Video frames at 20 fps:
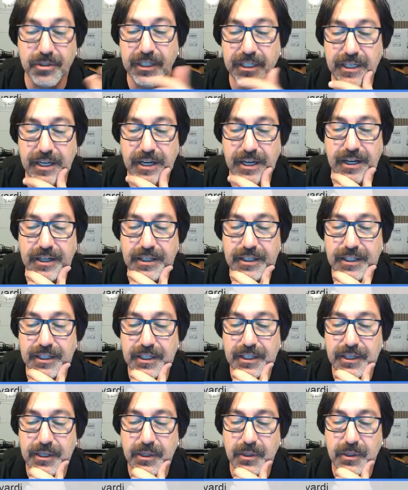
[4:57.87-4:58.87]
He
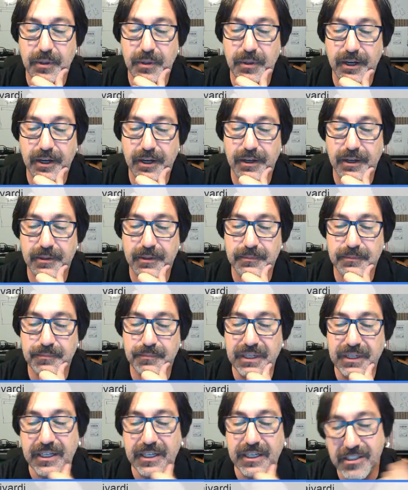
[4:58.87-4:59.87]

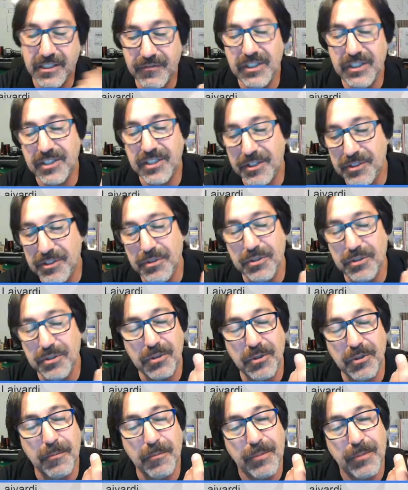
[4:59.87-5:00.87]
because of his
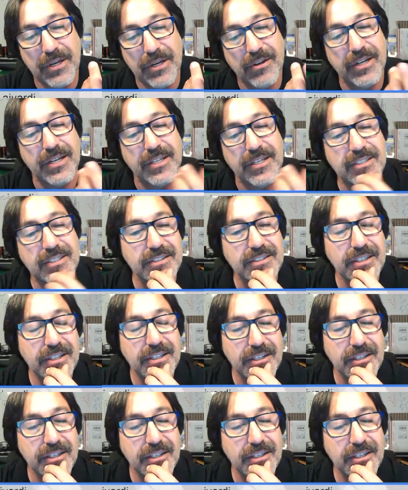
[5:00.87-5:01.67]
unusual appearance,